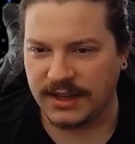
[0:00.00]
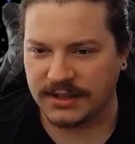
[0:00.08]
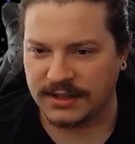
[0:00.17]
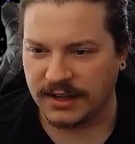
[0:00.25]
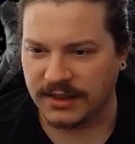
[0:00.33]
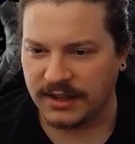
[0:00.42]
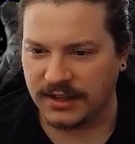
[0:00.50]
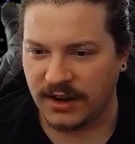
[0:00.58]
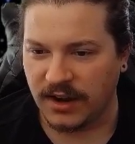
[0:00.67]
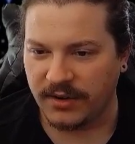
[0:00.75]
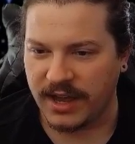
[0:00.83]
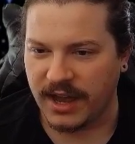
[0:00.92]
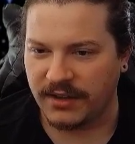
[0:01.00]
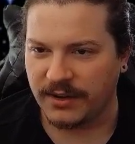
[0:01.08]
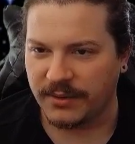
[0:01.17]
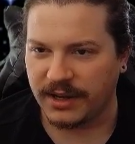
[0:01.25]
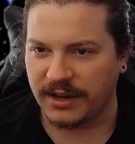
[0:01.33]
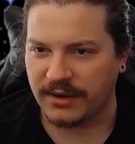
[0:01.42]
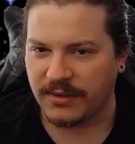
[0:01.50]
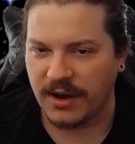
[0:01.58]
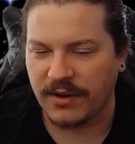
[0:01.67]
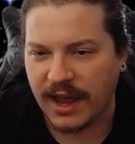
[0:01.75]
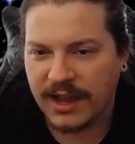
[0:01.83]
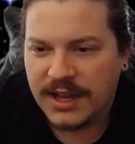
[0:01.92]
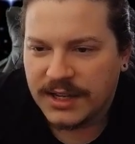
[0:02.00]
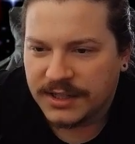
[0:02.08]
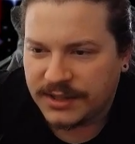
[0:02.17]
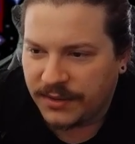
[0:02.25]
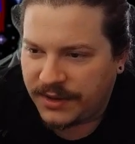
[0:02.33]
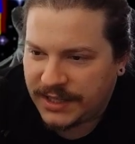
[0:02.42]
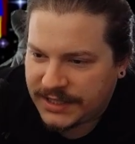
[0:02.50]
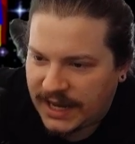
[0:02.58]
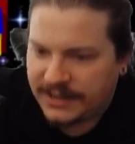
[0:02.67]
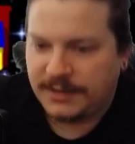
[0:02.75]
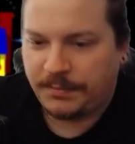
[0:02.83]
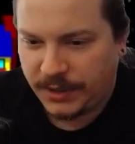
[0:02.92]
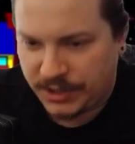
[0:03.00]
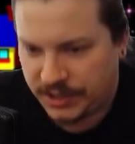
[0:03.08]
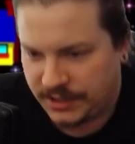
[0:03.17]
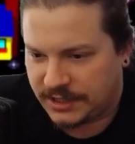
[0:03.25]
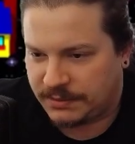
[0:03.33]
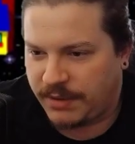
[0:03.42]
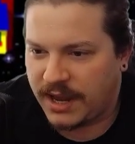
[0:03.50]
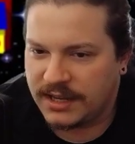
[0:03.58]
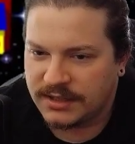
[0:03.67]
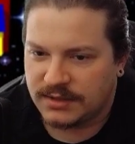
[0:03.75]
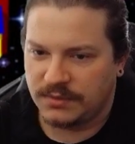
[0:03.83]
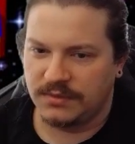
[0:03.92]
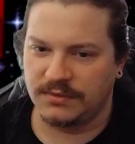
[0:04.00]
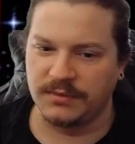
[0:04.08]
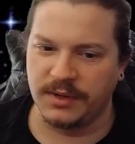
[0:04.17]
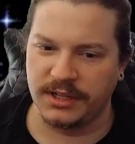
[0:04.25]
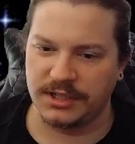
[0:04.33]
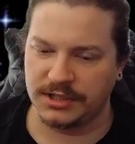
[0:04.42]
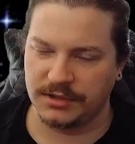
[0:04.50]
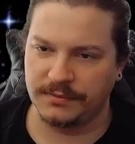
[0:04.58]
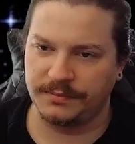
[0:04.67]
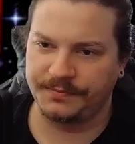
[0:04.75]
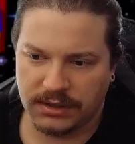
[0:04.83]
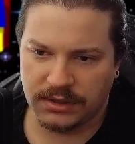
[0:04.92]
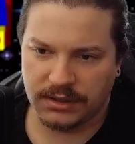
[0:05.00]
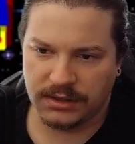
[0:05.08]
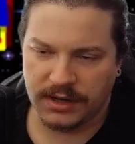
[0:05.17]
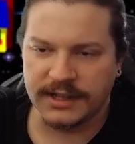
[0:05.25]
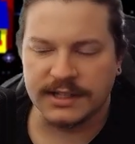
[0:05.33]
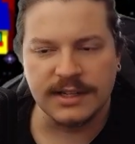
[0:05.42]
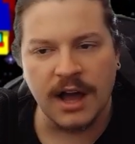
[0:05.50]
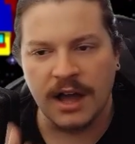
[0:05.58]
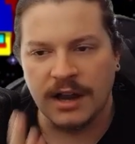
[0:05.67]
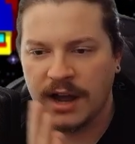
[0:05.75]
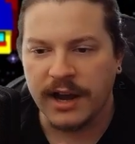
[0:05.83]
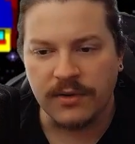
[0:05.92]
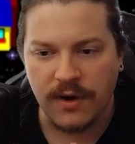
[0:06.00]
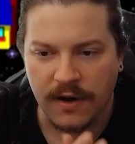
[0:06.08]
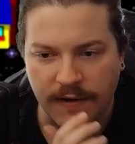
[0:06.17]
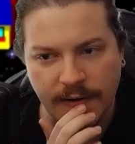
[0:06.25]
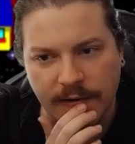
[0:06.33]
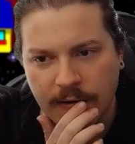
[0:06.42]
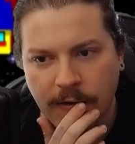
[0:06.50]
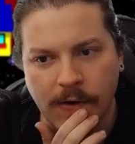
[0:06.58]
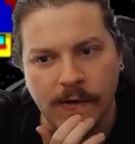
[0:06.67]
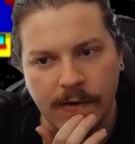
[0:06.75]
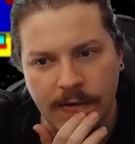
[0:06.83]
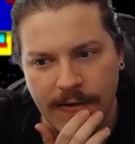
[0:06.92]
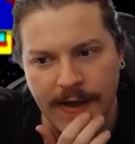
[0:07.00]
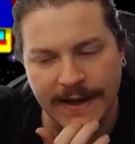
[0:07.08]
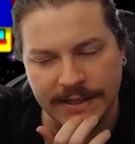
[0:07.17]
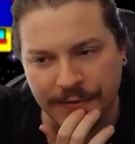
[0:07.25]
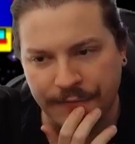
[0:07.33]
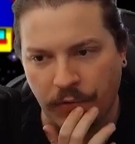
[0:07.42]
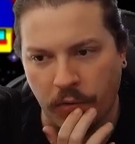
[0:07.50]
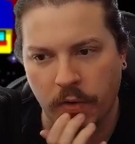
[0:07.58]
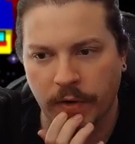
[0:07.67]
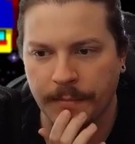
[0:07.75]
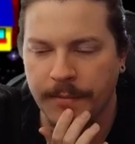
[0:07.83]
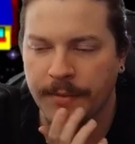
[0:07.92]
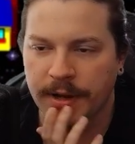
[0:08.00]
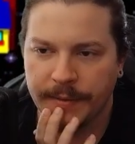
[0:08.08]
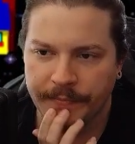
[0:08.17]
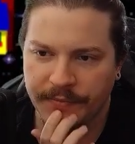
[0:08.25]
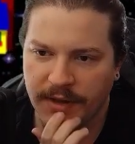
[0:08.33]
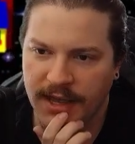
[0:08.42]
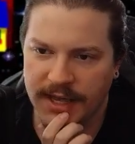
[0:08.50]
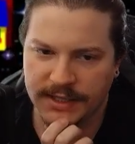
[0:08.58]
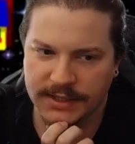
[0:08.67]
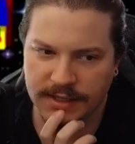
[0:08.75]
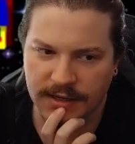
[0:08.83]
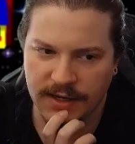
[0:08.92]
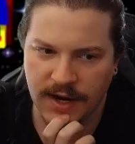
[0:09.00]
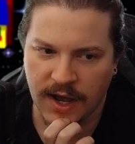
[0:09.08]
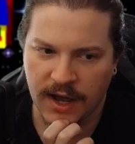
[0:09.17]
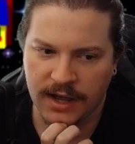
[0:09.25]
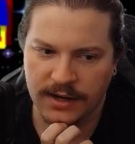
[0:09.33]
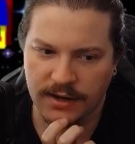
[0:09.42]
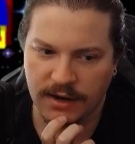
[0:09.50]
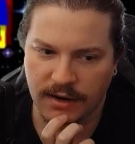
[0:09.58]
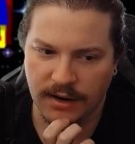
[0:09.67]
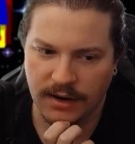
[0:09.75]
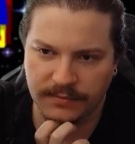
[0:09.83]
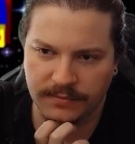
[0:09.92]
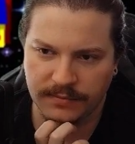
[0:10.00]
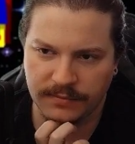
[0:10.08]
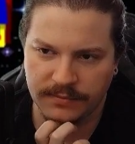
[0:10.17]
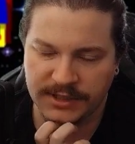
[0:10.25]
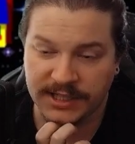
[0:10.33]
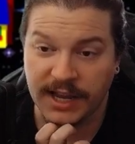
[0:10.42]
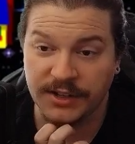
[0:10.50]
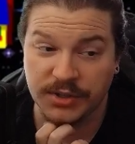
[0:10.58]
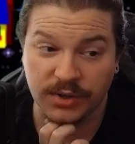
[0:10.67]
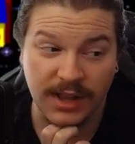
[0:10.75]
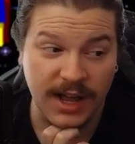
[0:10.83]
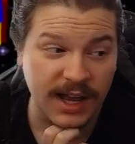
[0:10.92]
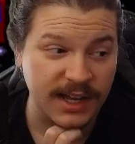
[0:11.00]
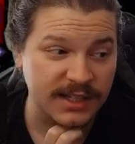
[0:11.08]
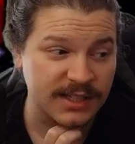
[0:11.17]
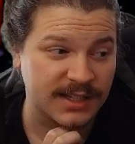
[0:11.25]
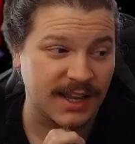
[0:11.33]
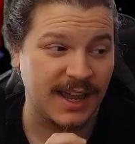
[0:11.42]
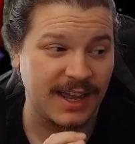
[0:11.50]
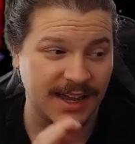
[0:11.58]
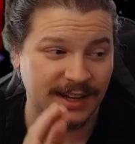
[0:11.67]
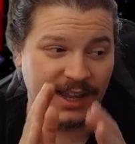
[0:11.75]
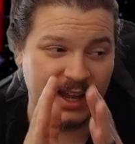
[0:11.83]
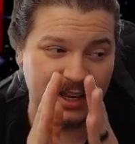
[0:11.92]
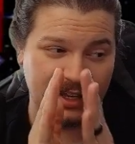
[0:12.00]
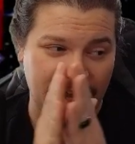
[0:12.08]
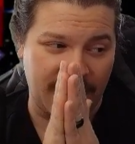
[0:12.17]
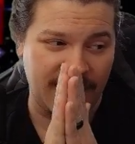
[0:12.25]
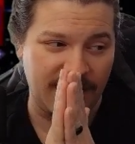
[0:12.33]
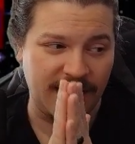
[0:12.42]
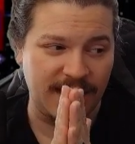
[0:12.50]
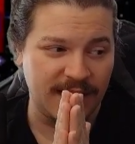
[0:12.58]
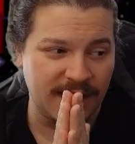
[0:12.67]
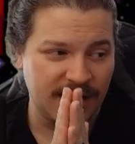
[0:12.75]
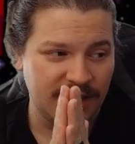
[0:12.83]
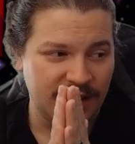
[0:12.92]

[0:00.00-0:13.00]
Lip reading: It's nothing. Oh, yeah, there we go. Okay, so this exhibition space, which it's non-hierarchical as a form. It's not centralized in like a